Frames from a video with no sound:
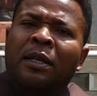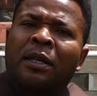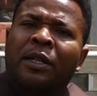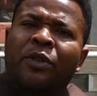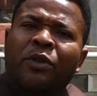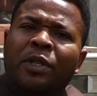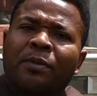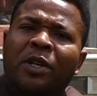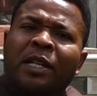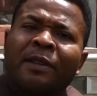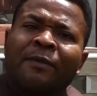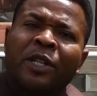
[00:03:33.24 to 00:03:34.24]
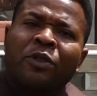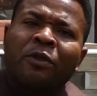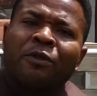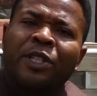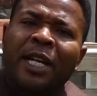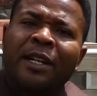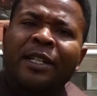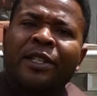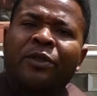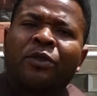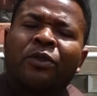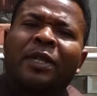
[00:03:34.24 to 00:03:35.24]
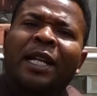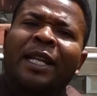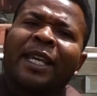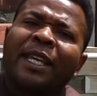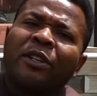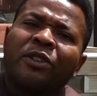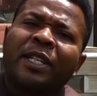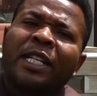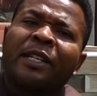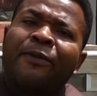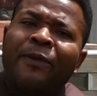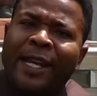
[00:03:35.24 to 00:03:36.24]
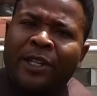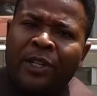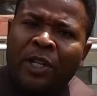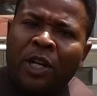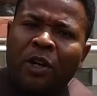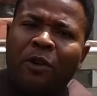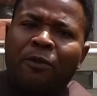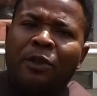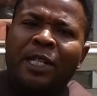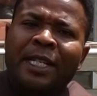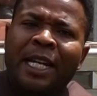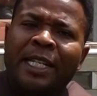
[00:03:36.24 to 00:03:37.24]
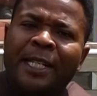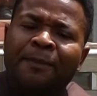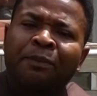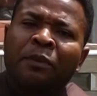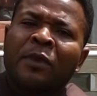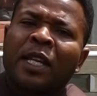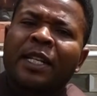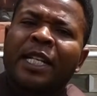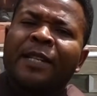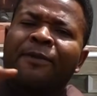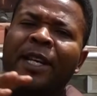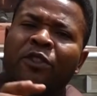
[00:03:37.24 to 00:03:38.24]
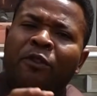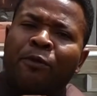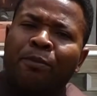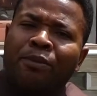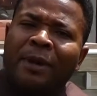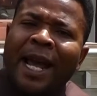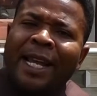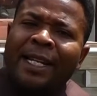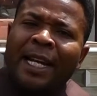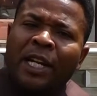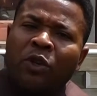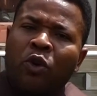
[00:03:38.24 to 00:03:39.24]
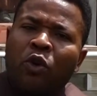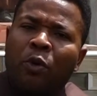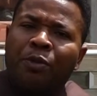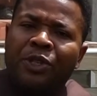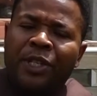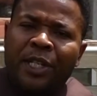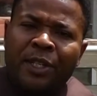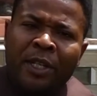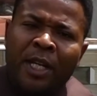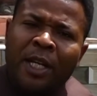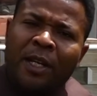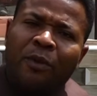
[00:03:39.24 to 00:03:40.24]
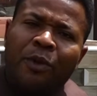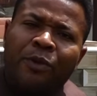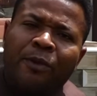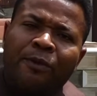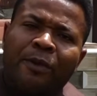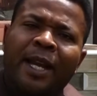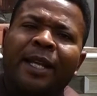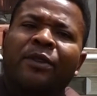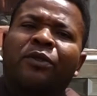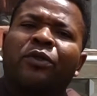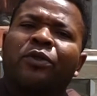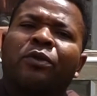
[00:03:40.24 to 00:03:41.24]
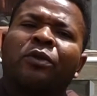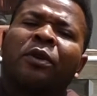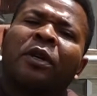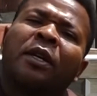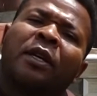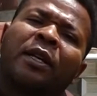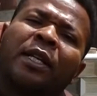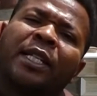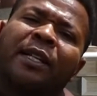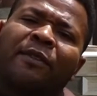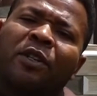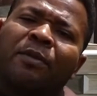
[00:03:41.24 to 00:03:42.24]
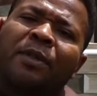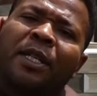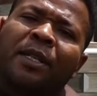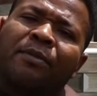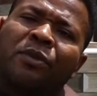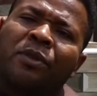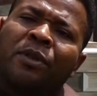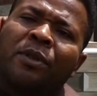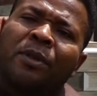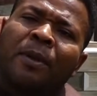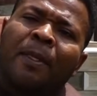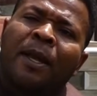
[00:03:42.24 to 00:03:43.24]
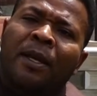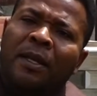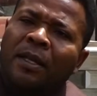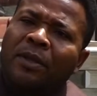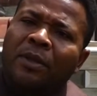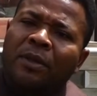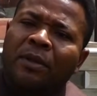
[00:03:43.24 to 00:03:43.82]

And talks about the virtue of charity also, that heals the defects of original sin, the defects of pride and concupiscence, which we find also developed in the book. So,